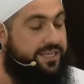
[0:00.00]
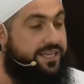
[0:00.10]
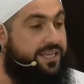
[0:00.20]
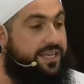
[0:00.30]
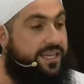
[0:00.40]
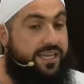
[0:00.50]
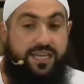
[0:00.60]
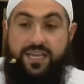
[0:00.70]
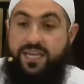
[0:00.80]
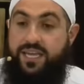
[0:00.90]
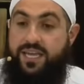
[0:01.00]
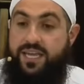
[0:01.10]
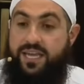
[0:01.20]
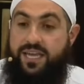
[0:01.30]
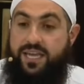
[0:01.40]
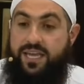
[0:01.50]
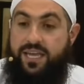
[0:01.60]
No one is speaking in this clip.